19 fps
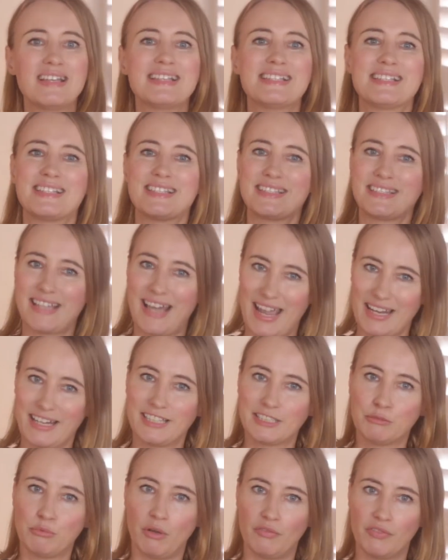Style
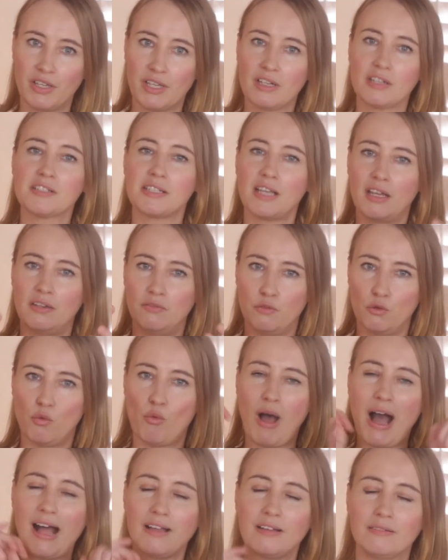it with heels, and
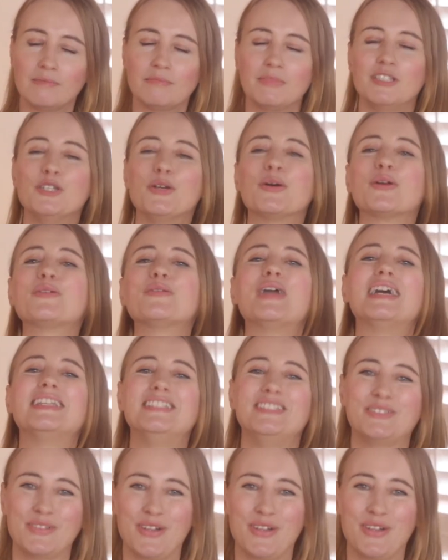voila, you're ready to